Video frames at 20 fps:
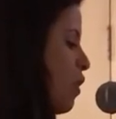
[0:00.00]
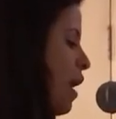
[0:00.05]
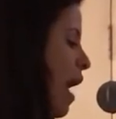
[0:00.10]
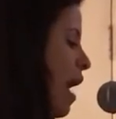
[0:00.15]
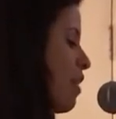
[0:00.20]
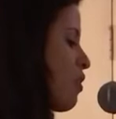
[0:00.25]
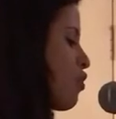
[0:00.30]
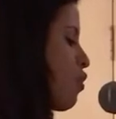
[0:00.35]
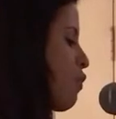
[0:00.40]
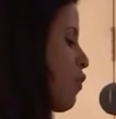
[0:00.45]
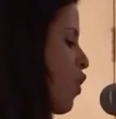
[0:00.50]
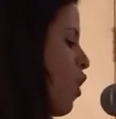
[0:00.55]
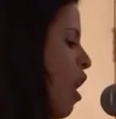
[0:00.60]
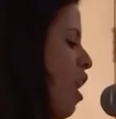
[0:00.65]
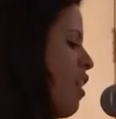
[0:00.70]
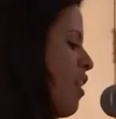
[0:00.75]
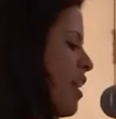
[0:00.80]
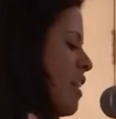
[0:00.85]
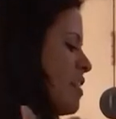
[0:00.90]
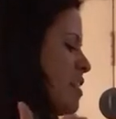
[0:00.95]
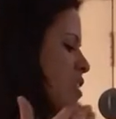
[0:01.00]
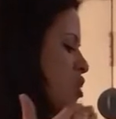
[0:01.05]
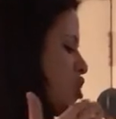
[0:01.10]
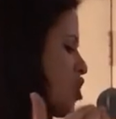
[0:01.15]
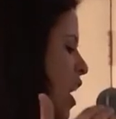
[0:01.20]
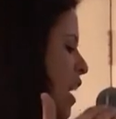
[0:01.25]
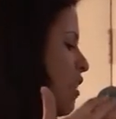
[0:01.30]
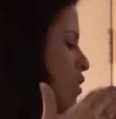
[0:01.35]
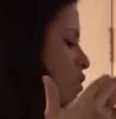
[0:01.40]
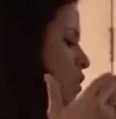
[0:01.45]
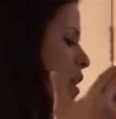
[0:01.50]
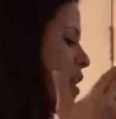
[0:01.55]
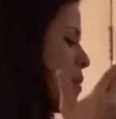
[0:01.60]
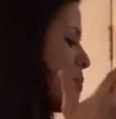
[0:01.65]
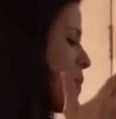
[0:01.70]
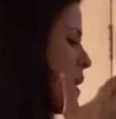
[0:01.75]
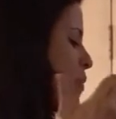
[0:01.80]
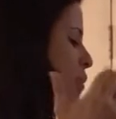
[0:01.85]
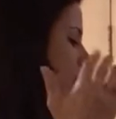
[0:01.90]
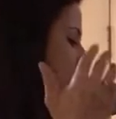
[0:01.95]
hand over heart as a child, the
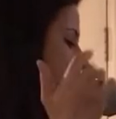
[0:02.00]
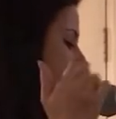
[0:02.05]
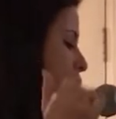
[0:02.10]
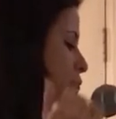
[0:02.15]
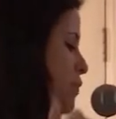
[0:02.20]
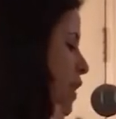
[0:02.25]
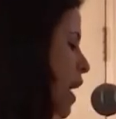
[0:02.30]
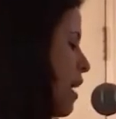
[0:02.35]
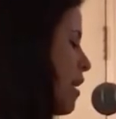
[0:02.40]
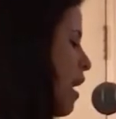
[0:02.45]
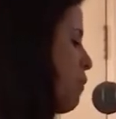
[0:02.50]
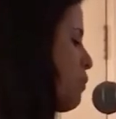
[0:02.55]
American flag.